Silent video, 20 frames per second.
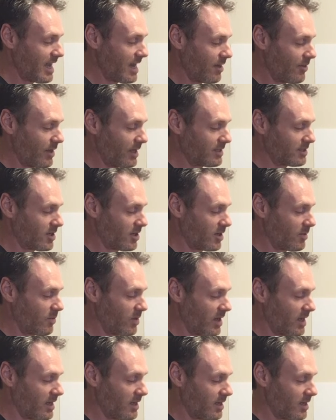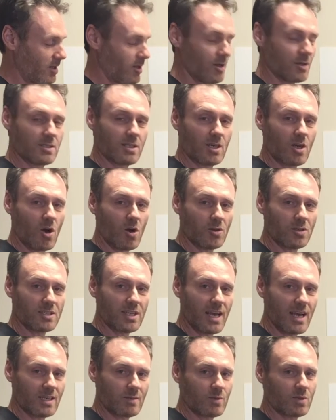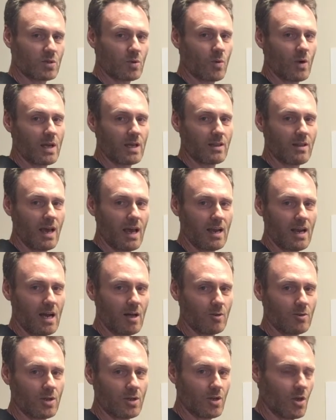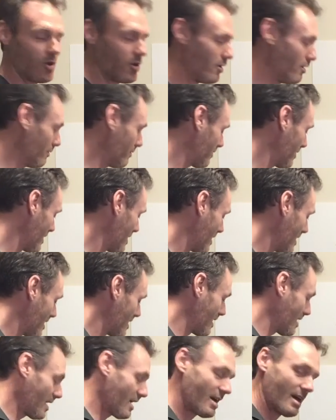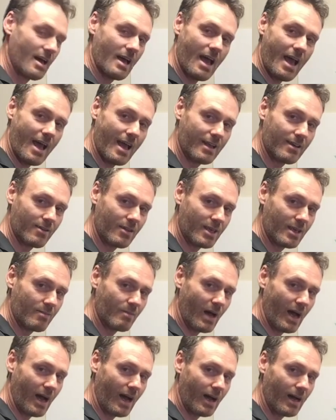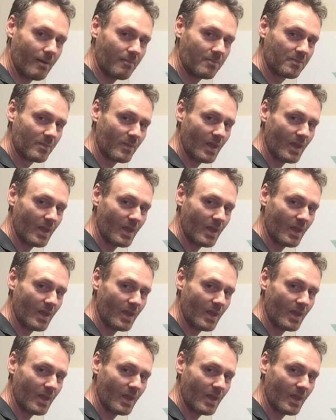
how there's going to be closer contact between that ulnar nerve and the bar.